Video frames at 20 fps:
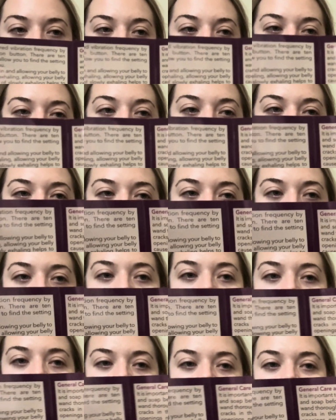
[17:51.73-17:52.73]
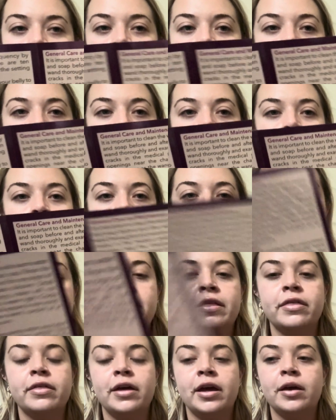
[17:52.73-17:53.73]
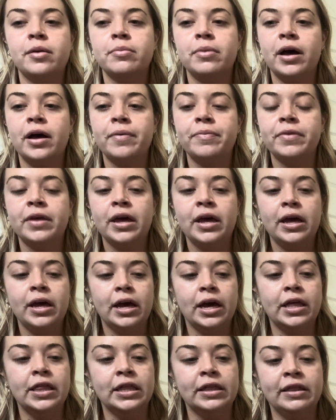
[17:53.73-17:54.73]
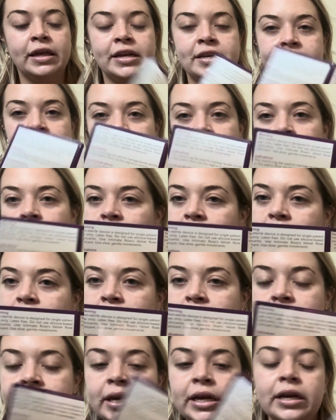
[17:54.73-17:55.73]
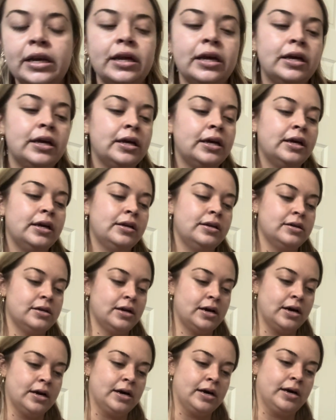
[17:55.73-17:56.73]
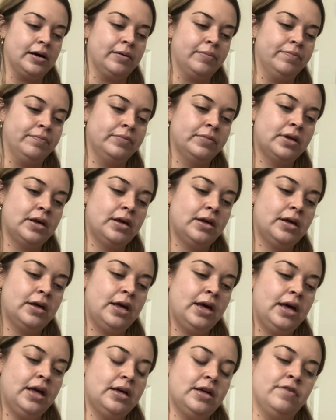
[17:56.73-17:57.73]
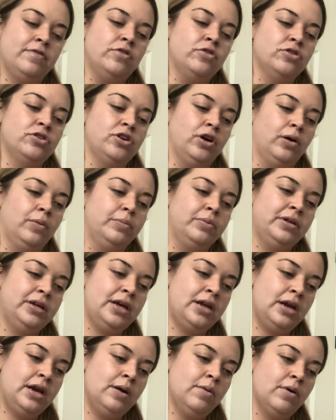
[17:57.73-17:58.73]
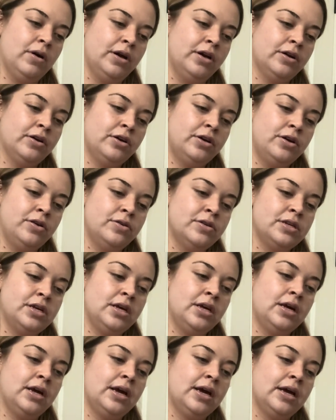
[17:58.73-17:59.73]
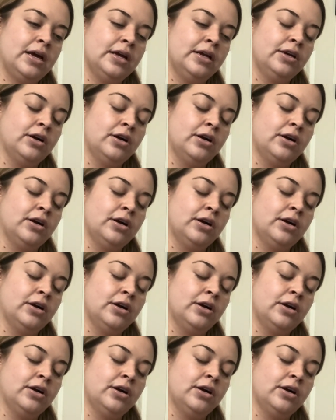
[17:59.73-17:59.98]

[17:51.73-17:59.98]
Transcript: Not on camera or anything, but, and then they tell you how to clean it, if you start bleeding while you're using it,